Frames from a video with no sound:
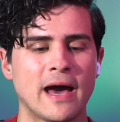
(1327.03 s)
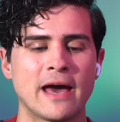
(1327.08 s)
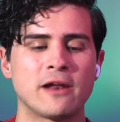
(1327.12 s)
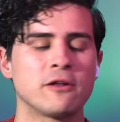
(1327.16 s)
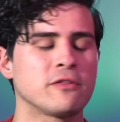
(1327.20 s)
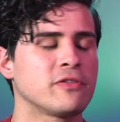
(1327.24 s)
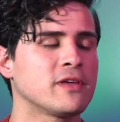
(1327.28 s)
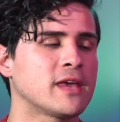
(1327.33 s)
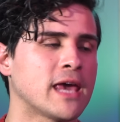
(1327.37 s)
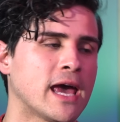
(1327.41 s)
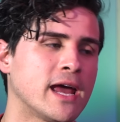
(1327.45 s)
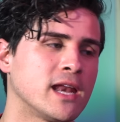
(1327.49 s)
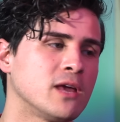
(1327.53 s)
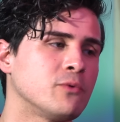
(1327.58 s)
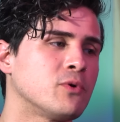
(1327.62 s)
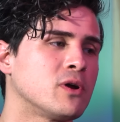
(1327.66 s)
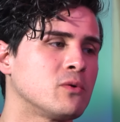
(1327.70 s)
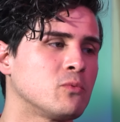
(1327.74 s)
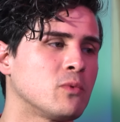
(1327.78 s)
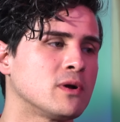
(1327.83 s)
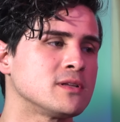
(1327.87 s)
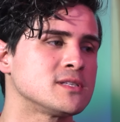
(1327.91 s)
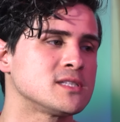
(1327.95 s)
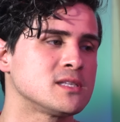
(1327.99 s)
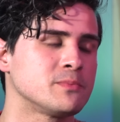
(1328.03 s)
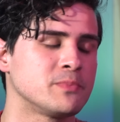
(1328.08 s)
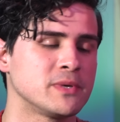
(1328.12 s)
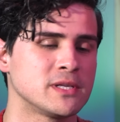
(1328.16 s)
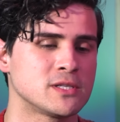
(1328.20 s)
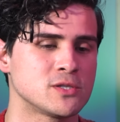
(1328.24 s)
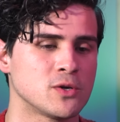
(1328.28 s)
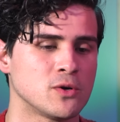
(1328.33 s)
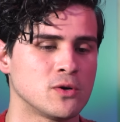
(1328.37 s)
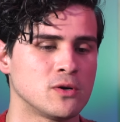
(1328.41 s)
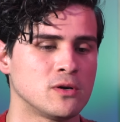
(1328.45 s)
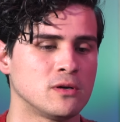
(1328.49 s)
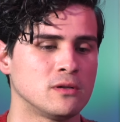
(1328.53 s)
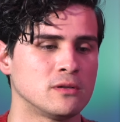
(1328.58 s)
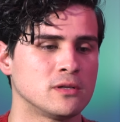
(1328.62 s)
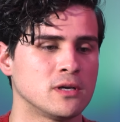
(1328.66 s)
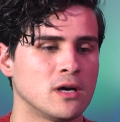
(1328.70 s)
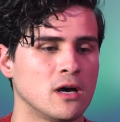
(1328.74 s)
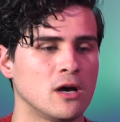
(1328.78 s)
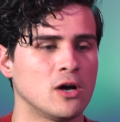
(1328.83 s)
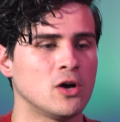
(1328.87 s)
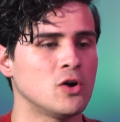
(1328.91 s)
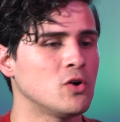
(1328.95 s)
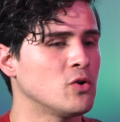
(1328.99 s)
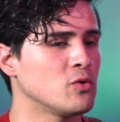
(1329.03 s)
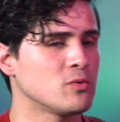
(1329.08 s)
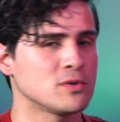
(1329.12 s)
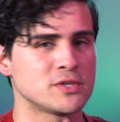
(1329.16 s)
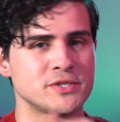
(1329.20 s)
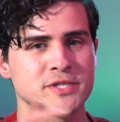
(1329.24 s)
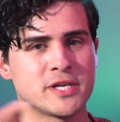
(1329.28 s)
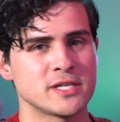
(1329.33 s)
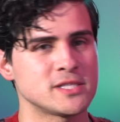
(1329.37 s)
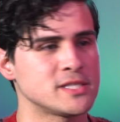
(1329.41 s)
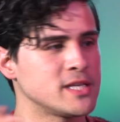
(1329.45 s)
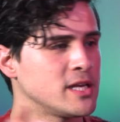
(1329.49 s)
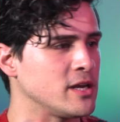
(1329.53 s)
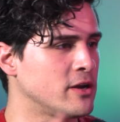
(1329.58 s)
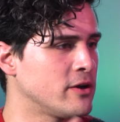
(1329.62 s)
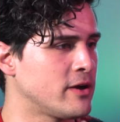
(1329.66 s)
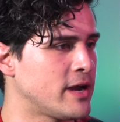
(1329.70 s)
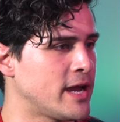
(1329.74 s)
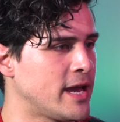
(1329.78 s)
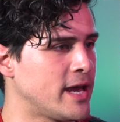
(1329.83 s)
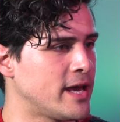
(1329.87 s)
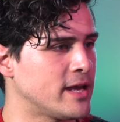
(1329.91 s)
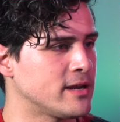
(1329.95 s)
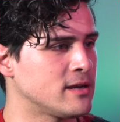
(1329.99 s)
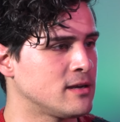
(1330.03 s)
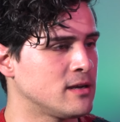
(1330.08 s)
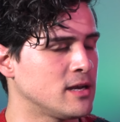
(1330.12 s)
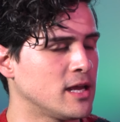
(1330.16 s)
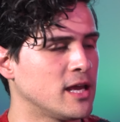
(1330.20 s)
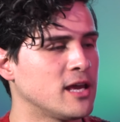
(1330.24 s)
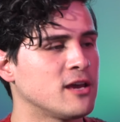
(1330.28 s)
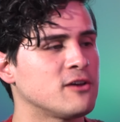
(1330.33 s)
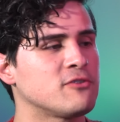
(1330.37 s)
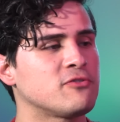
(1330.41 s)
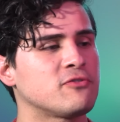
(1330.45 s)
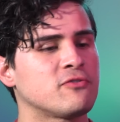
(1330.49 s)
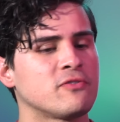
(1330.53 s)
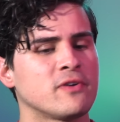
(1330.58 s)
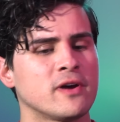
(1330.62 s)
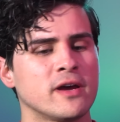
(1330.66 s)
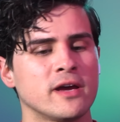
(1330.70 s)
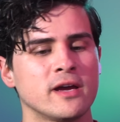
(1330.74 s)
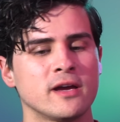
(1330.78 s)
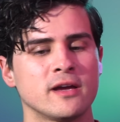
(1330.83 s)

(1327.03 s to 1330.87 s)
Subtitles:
I don't think anyone wants to be told, oh, it was just in your head, if